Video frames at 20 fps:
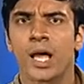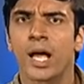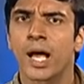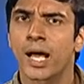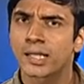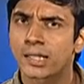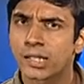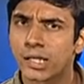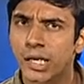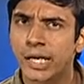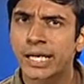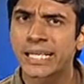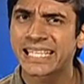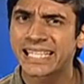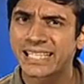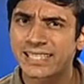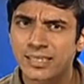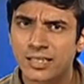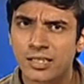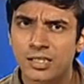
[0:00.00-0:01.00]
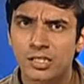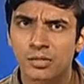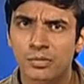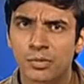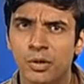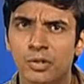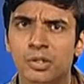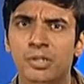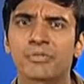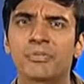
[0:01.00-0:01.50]
And then I discussed
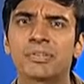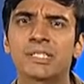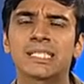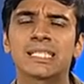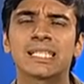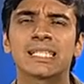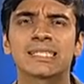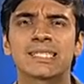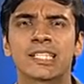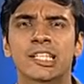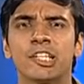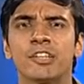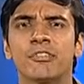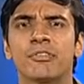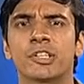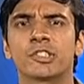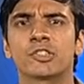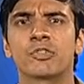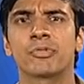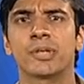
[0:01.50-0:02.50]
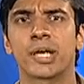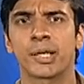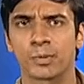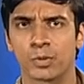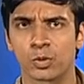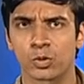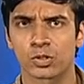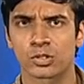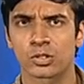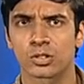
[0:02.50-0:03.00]
about the physical significance of
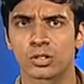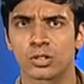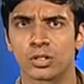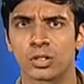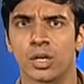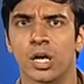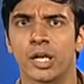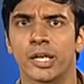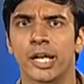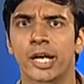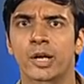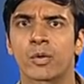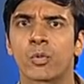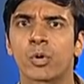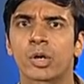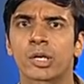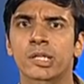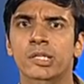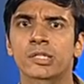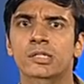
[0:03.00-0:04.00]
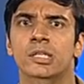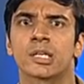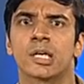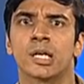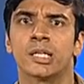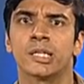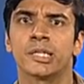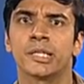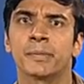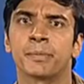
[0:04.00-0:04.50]
dipoles, that what is
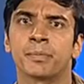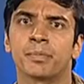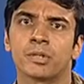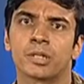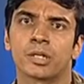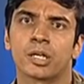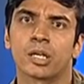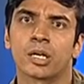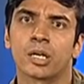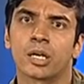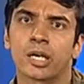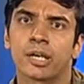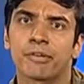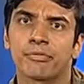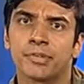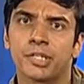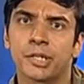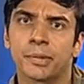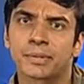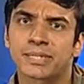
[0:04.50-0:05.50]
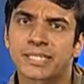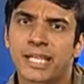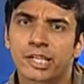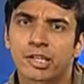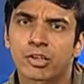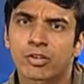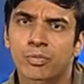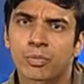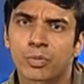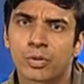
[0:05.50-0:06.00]
the if the
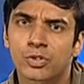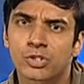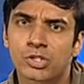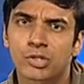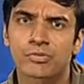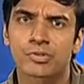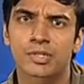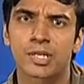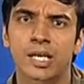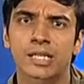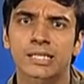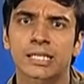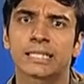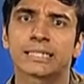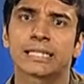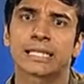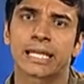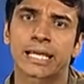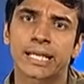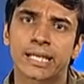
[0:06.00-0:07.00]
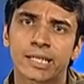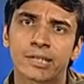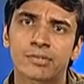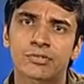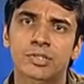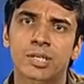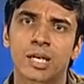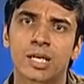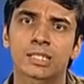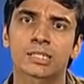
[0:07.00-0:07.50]
center of positive charge and the negative
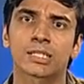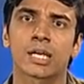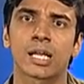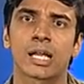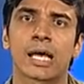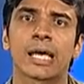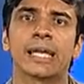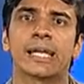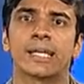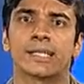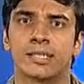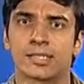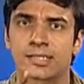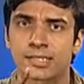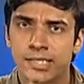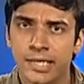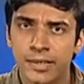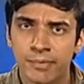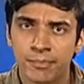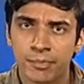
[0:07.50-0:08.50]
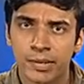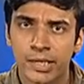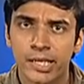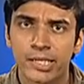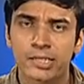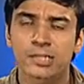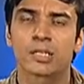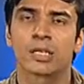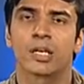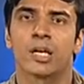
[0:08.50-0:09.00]
charge align at the same
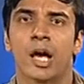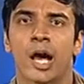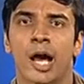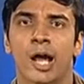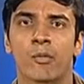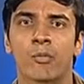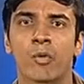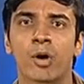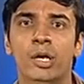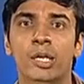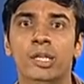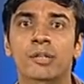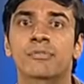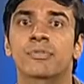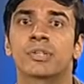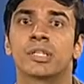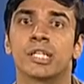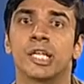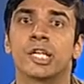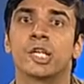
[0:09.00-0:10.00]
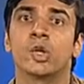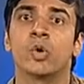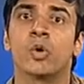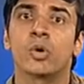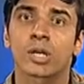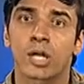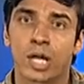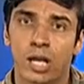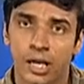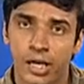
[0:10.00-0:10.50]
place, and what if they
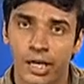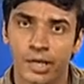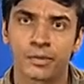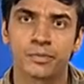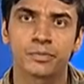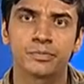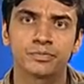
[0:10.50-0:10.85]
don't align.